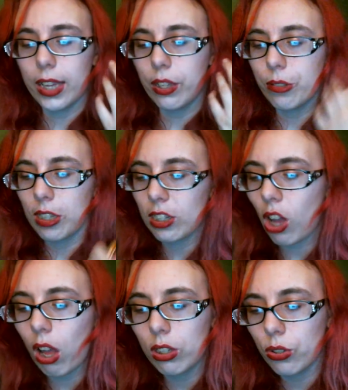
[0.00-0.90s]
I use it to
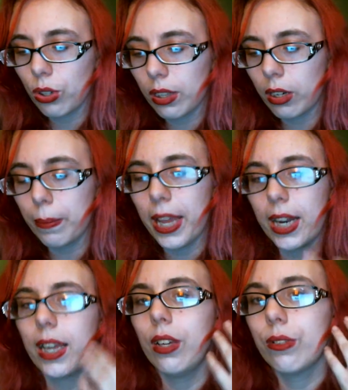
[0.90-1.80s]
contour a little bit.
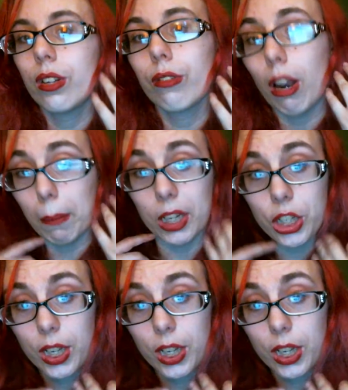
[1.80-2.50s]
I use it around my